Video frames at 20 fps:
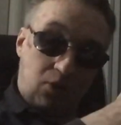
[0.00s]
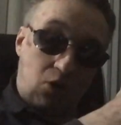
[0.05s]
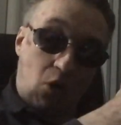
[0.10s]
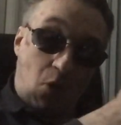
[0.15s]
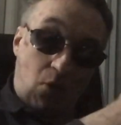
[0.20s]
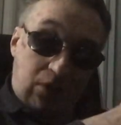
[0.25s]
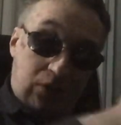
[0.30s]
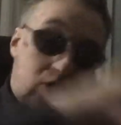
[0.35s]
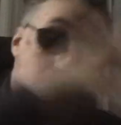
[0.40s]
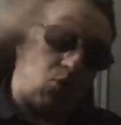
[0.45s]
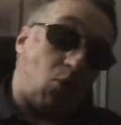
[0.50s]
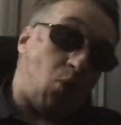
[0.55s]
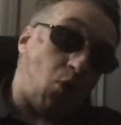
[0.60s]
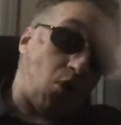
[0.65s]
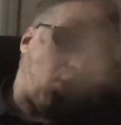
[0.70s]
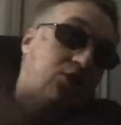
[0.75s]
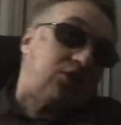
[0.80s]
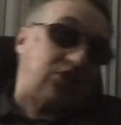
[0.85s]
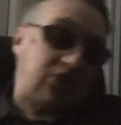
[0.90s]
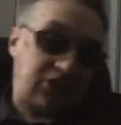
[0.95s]
going
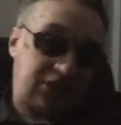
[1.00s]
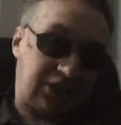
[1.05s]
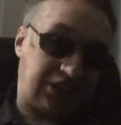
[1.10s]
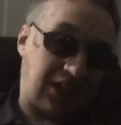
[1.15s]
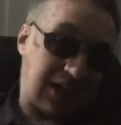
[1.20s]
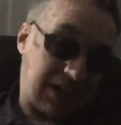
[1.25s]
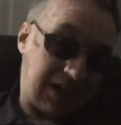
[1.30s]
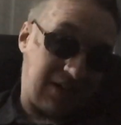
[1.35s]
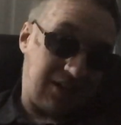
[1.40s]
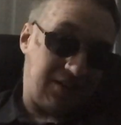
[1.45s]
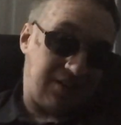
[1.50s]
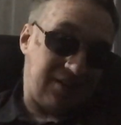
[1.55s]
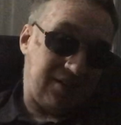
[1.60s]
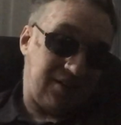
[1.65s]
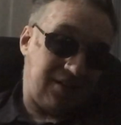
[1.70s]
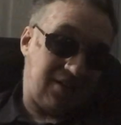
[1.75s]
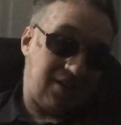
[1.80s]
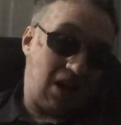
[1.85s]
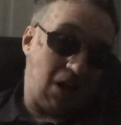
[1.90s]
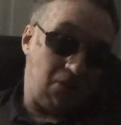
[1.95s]
towards the city.
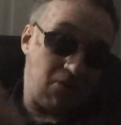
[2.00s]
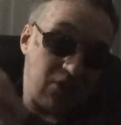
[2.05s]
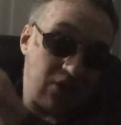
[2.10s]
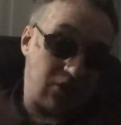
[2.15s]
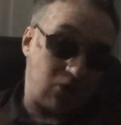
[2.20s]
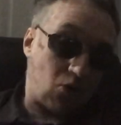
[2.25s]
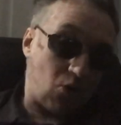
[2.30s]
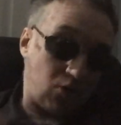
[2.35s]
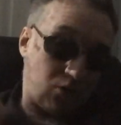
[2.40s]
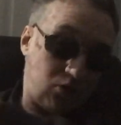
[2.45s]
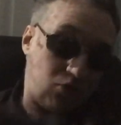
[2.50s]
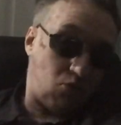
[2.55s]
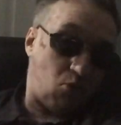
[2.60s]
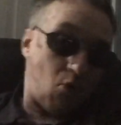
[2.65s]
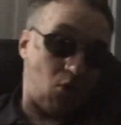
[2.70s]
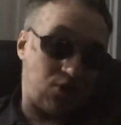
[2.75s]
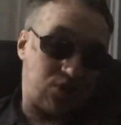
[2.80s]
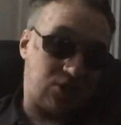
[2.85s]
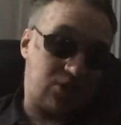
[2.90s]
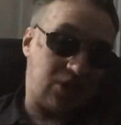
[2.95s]
Everything's going
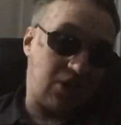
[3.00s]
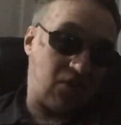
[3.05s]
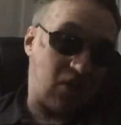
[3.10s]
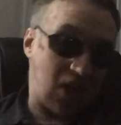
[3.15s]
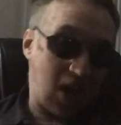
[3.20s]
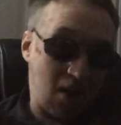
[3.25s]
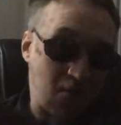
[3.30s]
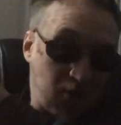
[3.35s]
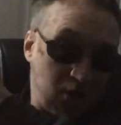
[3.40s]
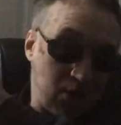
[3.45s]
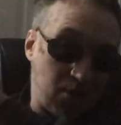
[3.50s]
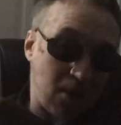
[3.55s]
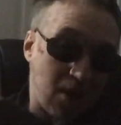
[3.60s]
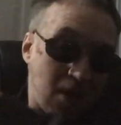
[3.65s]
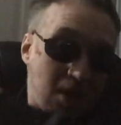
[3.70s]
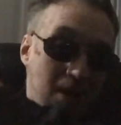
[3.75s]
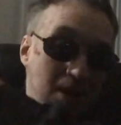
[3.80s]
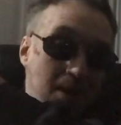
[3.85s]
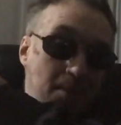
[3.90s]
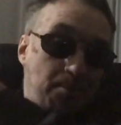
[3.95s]
towards the city.
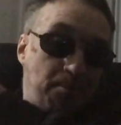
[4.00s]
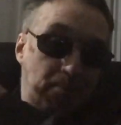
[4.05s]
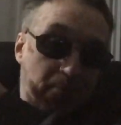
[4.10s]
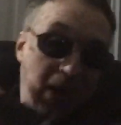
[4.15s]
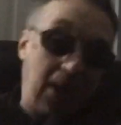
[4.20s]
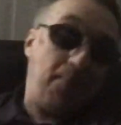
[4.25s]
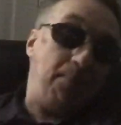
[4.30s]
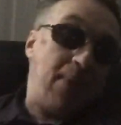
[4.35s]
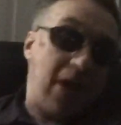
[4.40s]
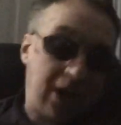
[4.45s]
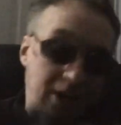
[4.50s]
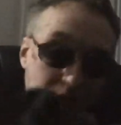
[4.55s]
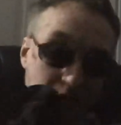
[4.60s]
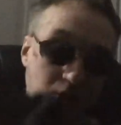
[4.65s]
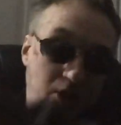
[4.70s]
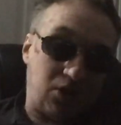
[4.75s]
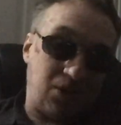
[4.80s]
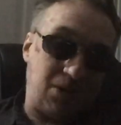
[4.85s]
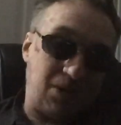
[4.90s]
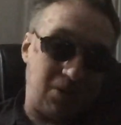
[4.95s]
Every big
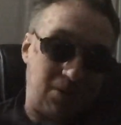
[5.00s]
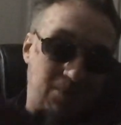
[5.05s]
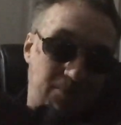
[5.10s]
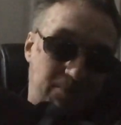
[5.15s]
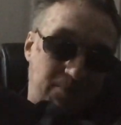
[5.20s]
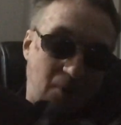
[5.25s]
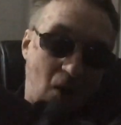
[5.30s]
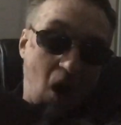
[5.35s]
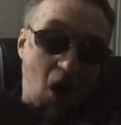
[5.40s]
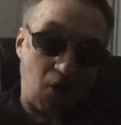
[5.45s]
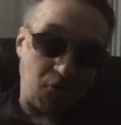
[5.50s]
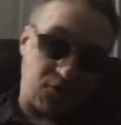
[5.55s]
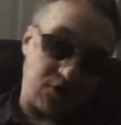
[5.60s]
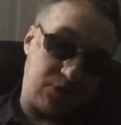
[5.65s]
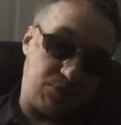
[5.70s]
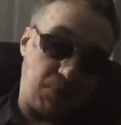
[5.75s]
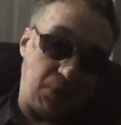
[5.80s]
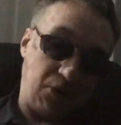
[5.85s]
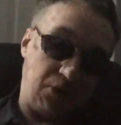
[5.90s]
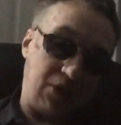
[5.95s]
major
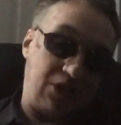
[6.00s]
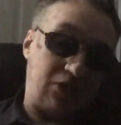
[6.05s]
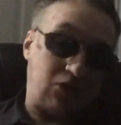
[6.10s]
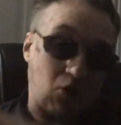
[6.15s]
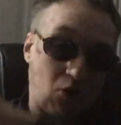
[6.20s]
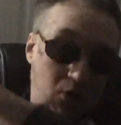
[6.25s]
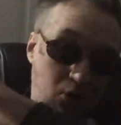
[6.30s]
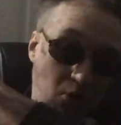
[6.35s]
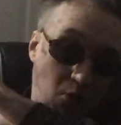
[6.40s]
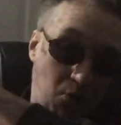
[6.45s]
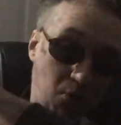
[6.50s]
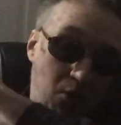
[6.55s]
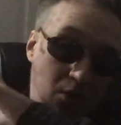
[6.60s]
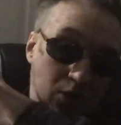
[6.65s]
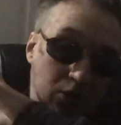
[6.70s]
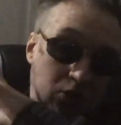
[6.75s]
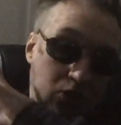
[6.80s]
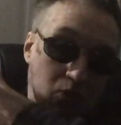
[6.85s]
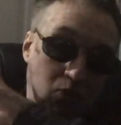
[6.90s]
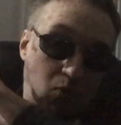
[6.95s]
office building is going to
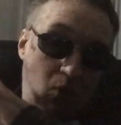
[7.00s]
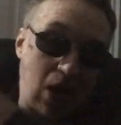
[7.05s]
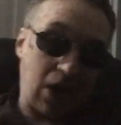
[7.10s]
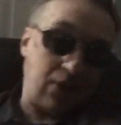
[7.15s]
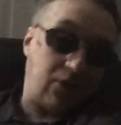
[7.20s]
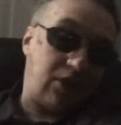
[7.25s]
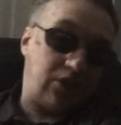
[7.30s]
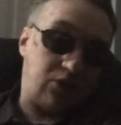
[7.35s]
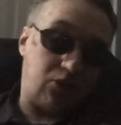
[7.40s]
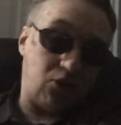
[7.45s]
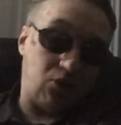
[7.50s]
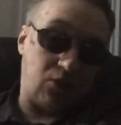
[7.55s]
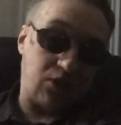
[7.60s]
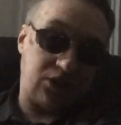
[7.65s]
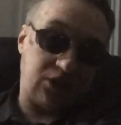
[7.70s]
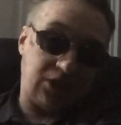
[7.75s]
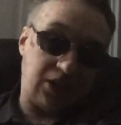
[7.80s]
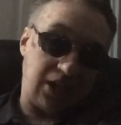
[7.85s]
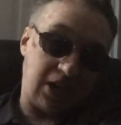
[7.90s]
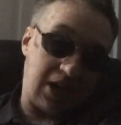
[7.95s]
go directly to
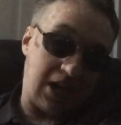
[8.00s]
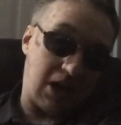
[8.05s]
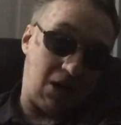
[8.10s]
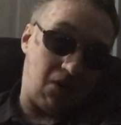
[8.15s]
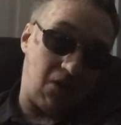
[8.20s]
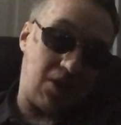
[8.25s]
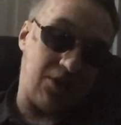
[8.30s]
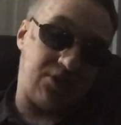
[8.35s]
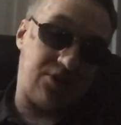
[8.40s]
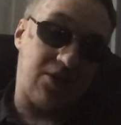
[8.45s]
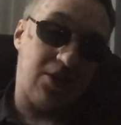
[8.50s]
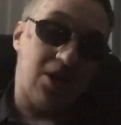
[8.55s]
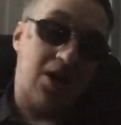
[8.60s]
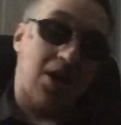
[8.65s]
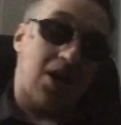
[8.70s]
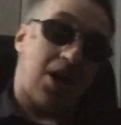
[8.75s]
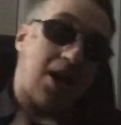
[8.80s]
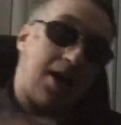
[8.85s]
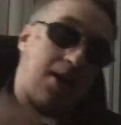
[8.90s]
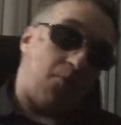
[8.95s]
the city areas
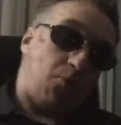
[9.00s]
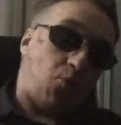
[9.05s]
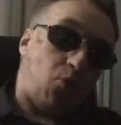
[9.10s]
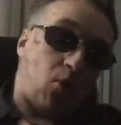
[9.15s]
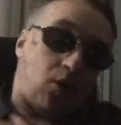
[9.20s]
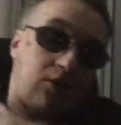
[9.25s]
and